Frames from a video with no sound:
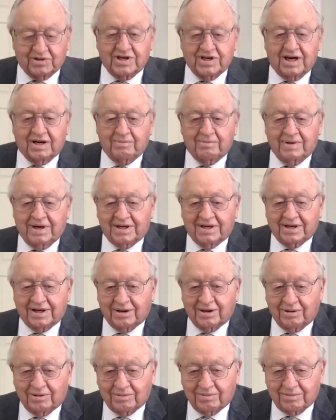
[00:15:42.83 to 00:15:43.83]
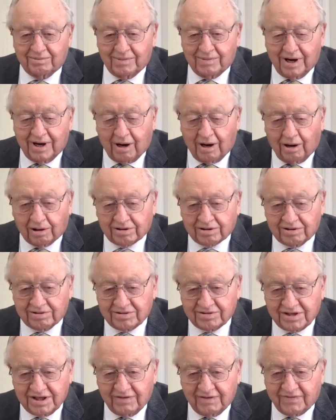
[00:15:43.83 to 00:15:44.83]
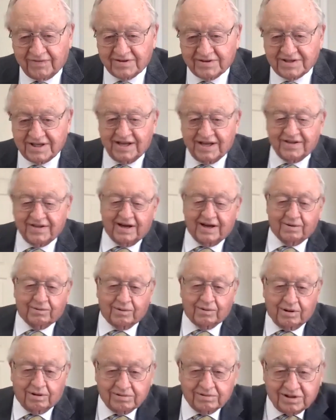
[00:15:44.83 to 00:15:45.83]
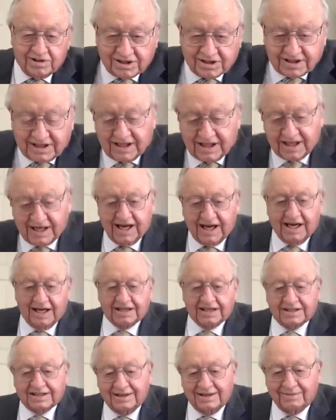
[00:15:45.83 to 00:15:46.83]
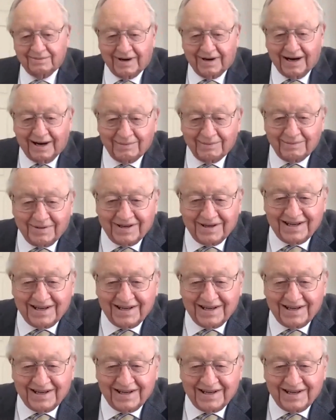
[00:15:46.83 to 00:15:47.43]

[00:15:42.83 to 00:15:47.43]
check, better go alter and see if there's anything wrong, just in case it might be.